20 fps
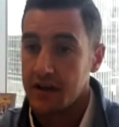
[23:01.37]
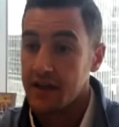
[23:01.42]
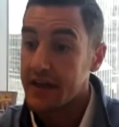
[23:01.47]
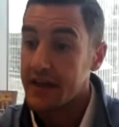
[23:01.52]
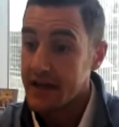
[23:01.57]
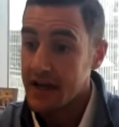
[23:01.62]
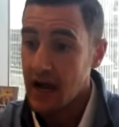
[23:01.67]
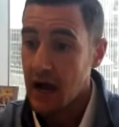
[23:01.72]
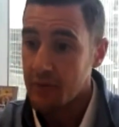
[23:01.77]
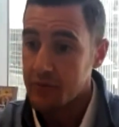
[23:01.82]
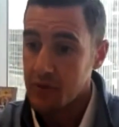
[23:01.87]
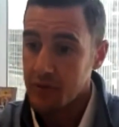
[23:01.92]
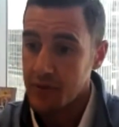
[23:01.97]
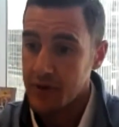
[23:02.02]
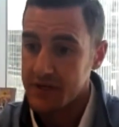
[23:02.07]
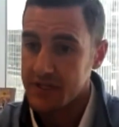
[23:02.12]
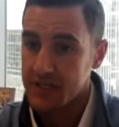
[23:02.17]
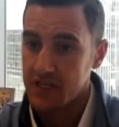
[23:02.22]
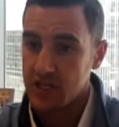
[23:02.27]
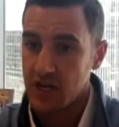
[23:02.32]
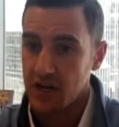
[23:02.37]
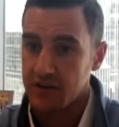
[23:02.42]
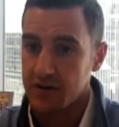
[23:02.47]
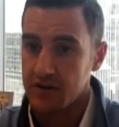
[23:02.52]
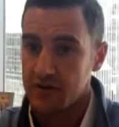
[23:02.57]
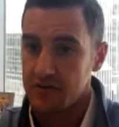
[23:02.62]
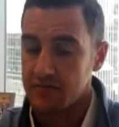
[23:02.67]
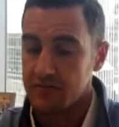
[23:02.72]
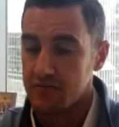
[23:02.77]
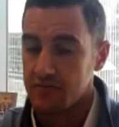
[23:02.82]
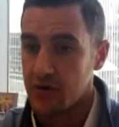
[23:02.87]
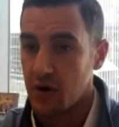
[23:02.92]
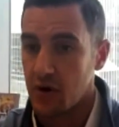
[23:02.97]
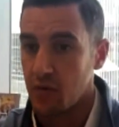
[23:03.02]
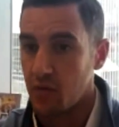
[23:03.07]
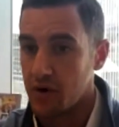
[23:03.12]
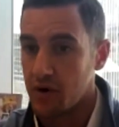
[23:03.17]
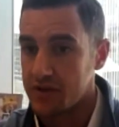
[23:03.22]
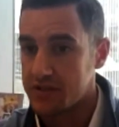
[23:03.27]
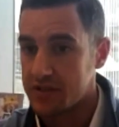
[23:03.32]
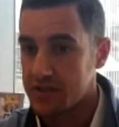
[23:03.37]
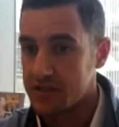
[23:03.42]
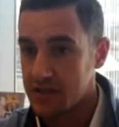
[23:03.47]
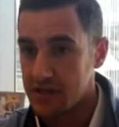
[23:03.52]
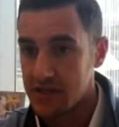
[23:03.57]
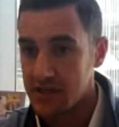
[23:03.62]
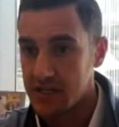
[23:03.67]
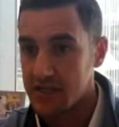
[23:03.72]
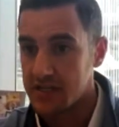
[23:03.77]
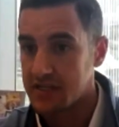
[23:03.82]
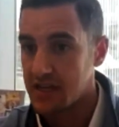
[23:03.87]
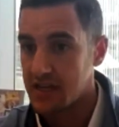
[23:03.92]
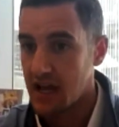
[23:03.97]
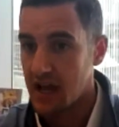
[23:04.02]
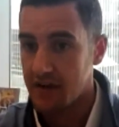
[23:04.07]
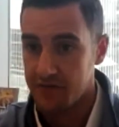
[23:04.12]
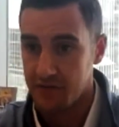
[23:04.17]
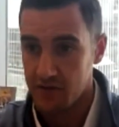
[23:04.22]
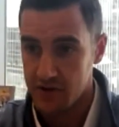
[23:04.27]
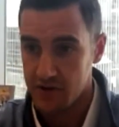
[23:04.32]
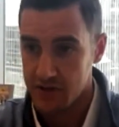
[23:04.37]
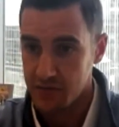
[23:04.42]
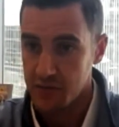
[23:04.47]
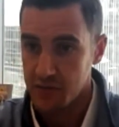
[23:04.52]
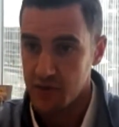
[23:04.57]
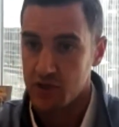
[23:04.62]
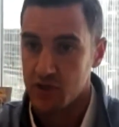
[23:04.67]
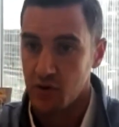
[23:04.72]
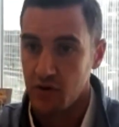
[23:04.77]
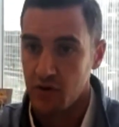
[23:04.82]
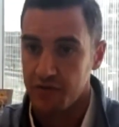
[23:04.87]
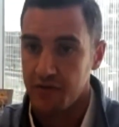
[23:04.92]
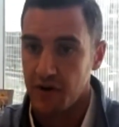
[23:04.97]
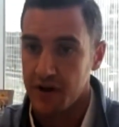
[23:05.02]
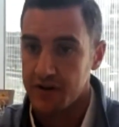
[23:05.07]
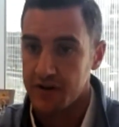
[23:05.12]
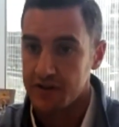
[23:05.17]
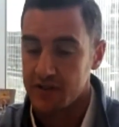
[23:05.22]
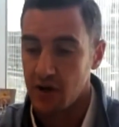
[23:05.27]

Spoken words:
How do they complement each other? What's an ETF versus a mutual fund?